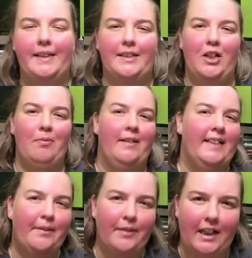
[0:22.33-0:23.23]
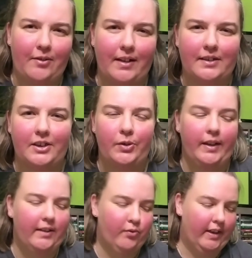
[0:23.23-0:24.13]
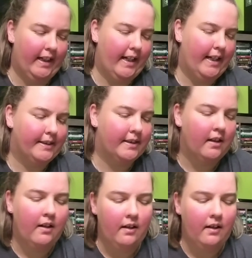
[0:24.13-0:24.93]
weeks ago, but I never got around to doing it for you guys.